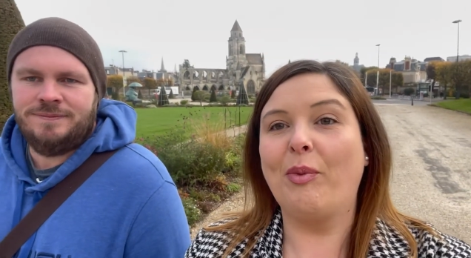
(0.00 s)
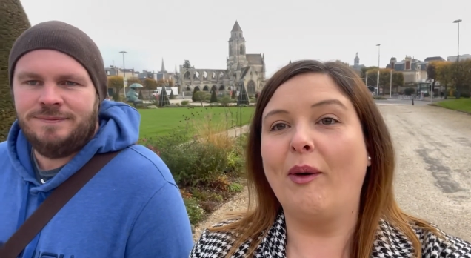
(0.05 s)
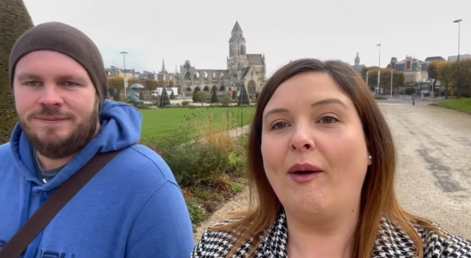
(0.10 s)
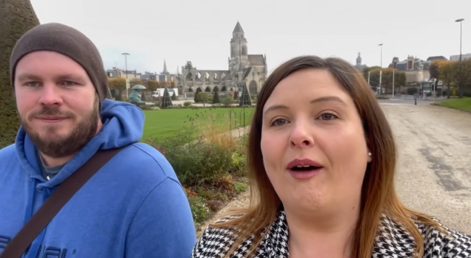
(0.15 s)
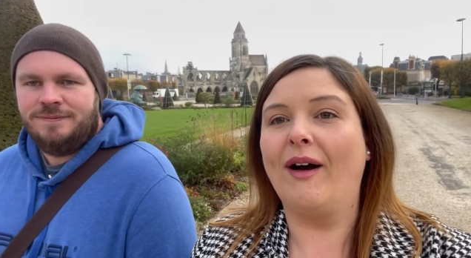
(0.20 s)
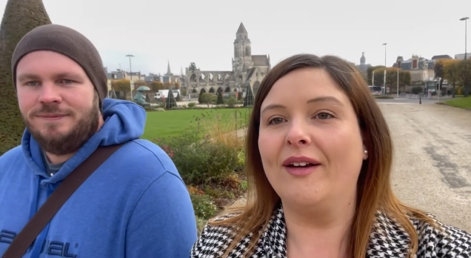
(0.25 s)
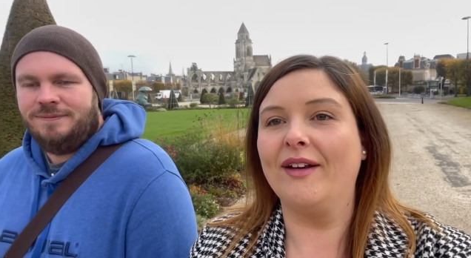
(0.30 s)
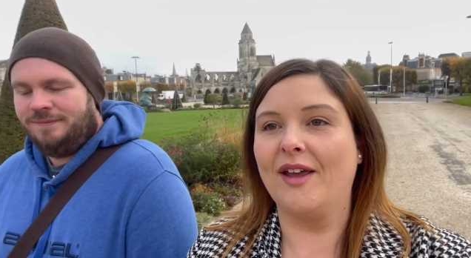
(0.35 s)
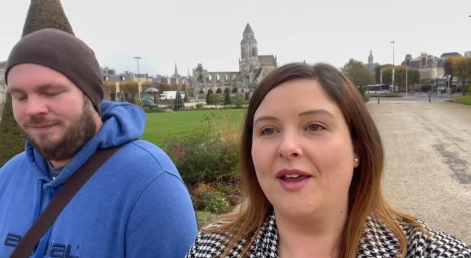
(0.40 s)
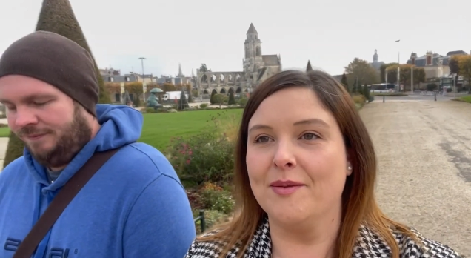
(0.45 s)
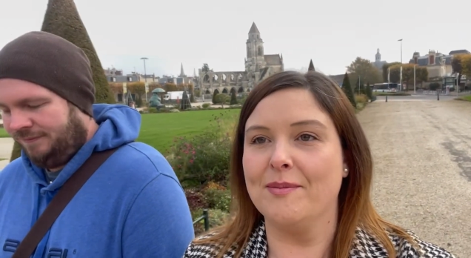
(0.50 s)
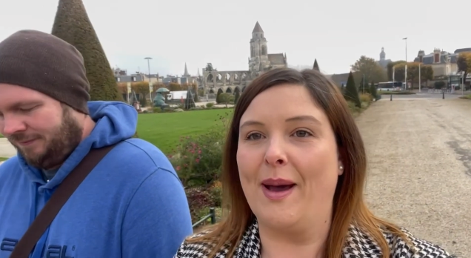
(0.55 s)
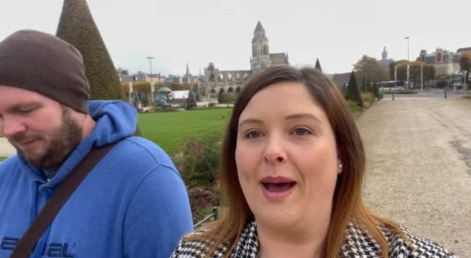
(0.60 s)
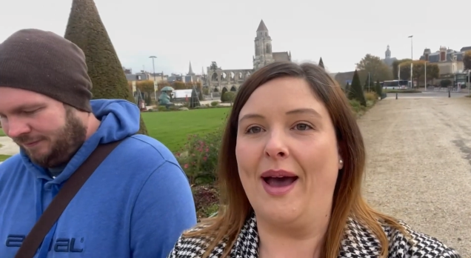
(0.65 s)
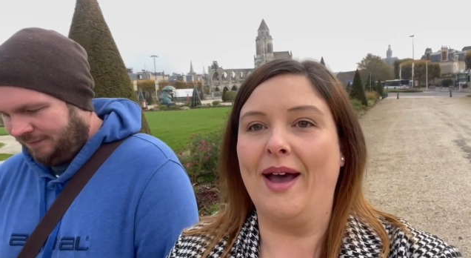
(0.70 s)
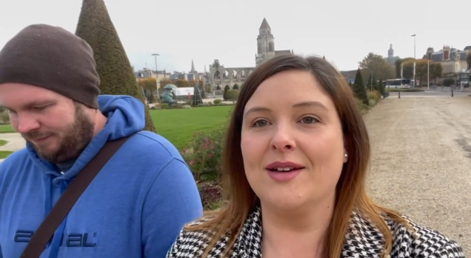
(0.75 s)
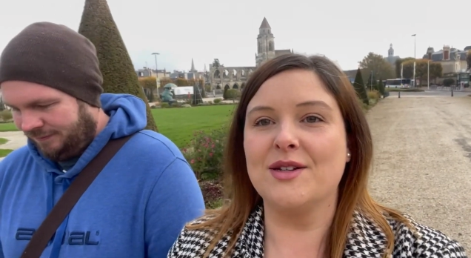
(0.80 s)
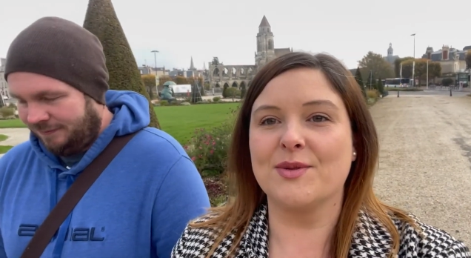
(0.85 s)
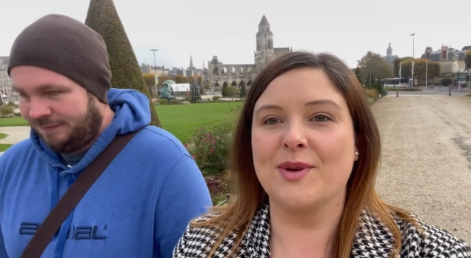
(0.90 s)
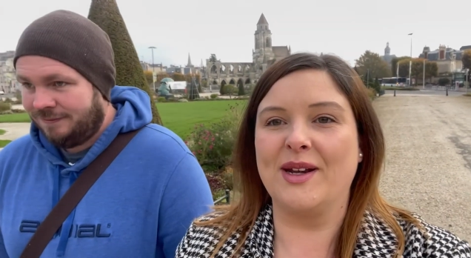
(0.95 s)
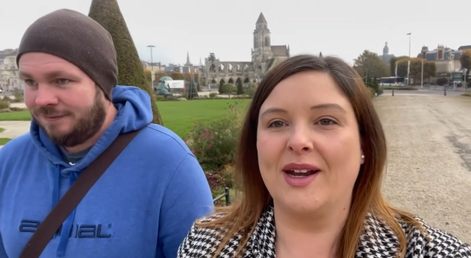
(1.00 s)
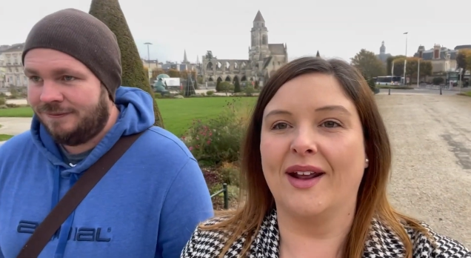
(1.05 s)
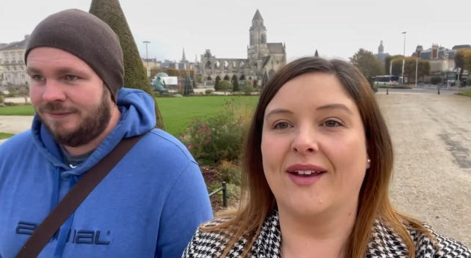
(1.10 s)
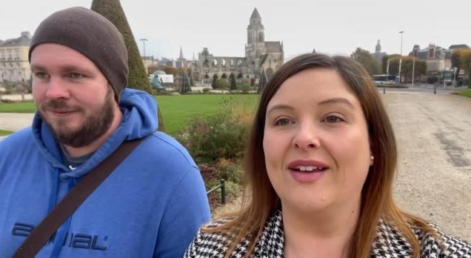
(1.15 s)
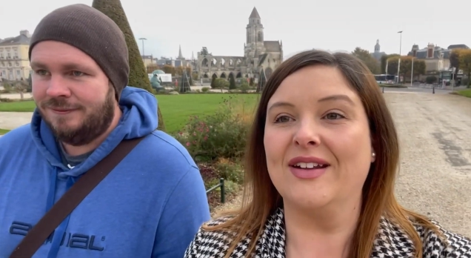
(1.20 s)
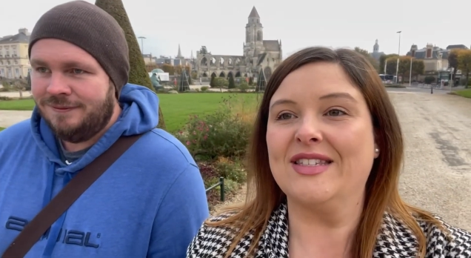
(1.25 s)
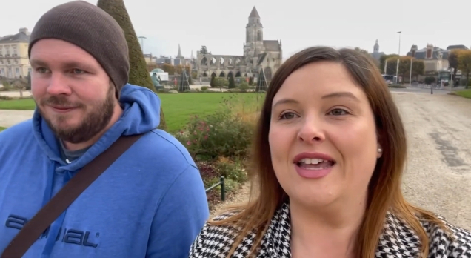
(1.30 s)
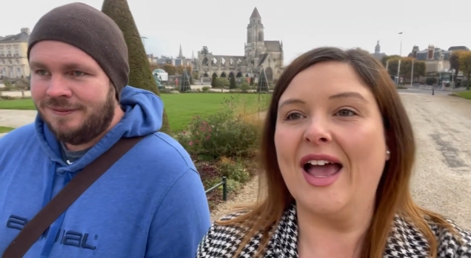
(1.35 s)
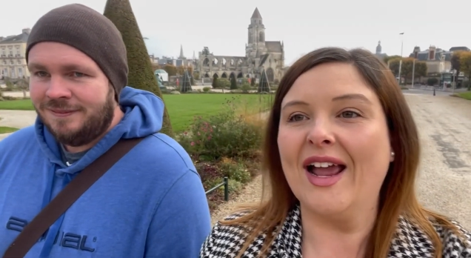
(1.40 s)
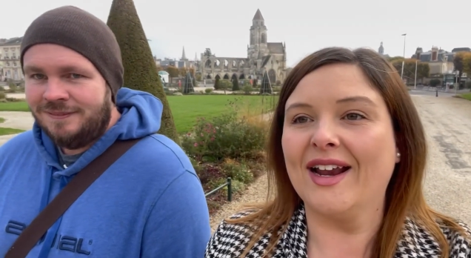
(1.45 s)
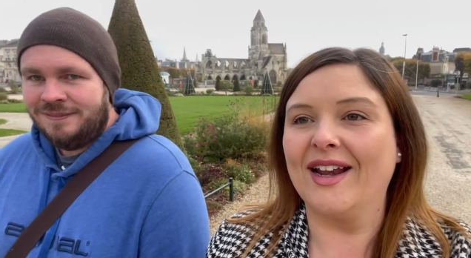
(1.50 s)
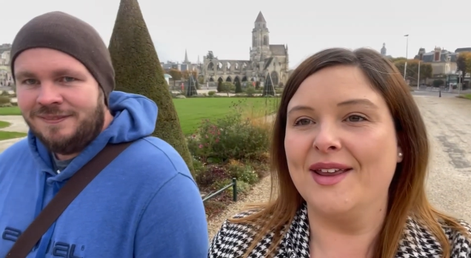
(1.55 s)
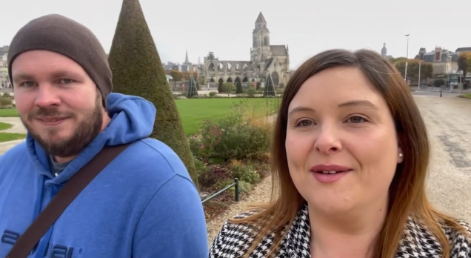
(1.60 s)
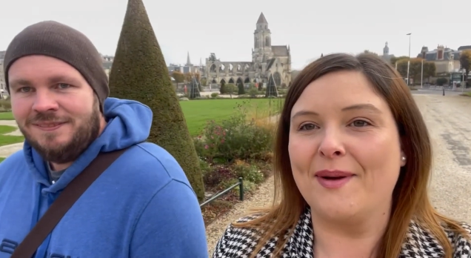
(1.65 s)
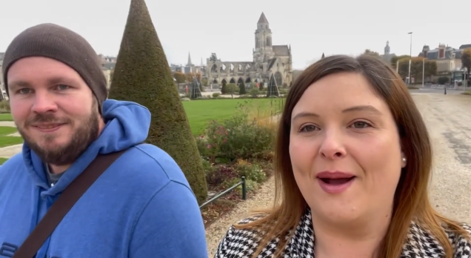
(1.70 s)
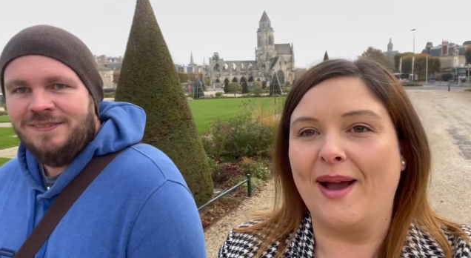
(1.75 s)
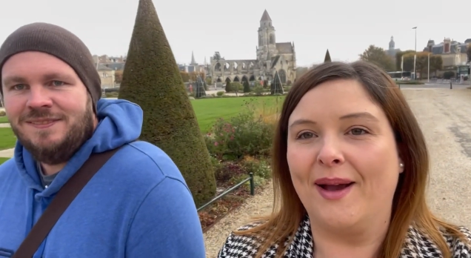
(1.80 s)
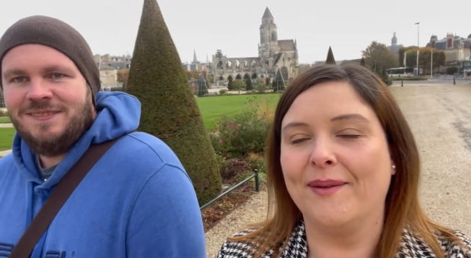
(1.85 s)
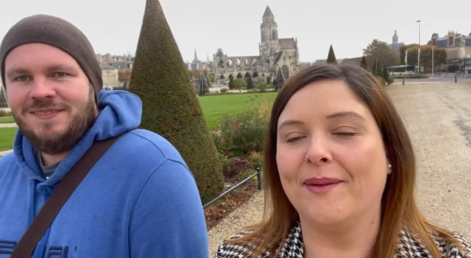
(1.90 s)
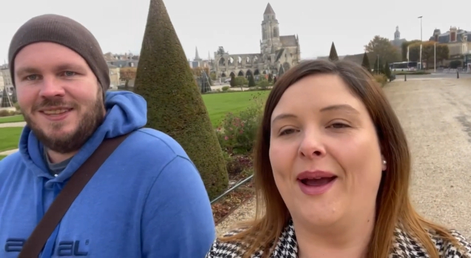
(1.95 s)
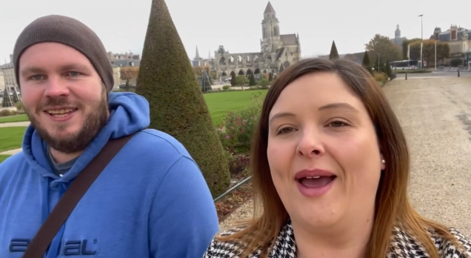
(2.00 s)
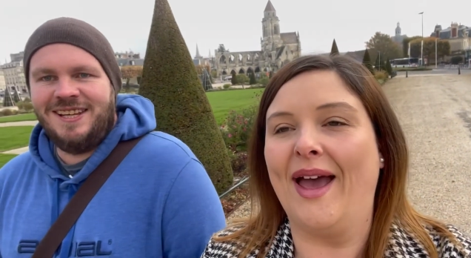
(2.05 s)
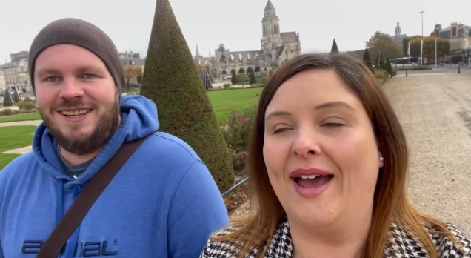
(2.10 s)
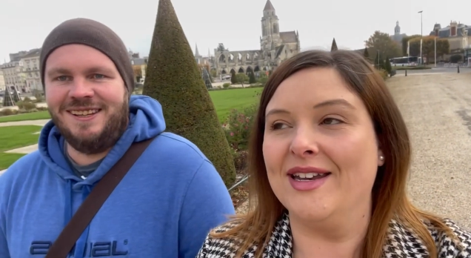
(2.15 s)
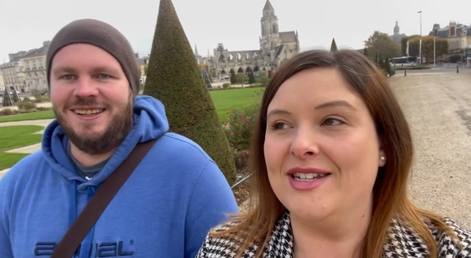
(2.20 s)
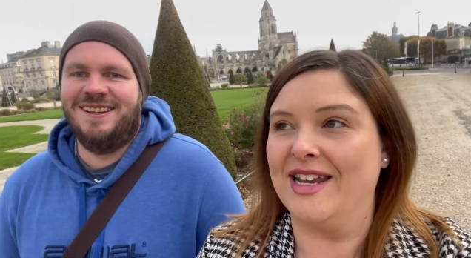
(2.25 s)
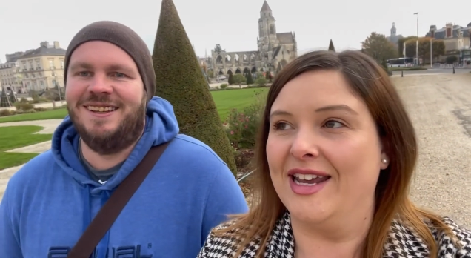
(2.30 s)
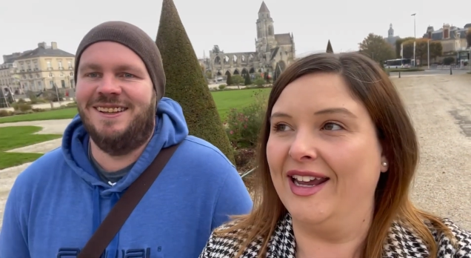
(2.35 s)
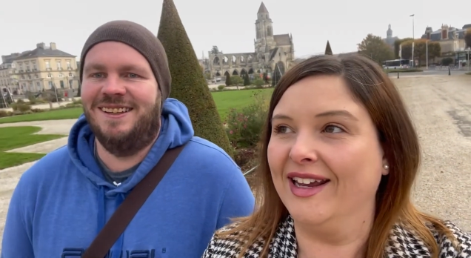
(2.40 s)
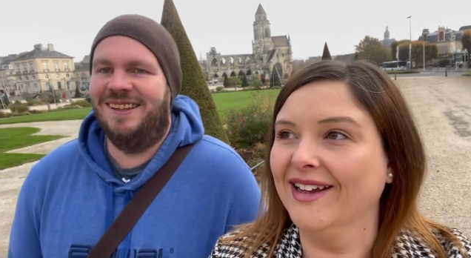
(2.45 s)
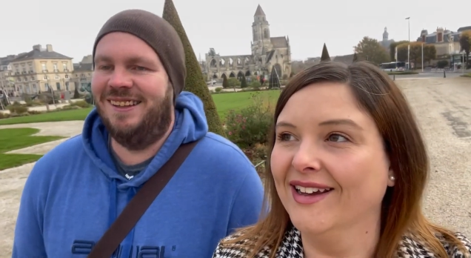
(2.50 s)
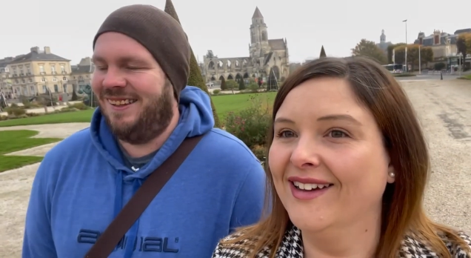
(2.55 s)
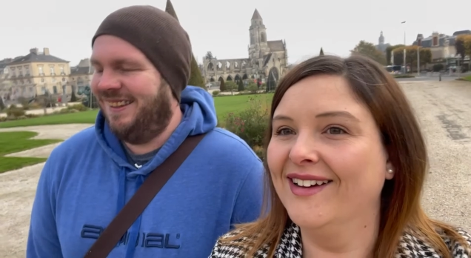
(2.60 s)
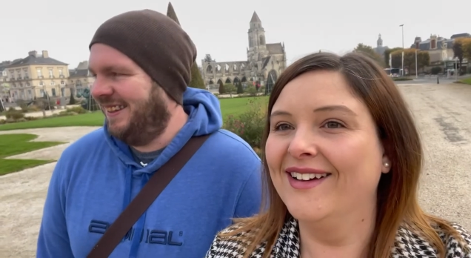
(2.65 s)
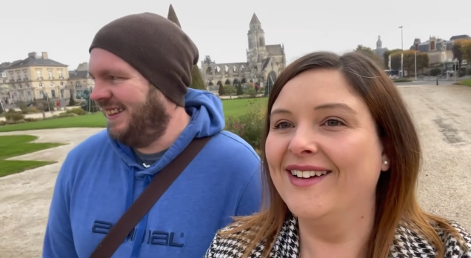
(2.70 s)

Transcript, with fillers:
Speaker 1: got our notepad, we know exactly where we're heading.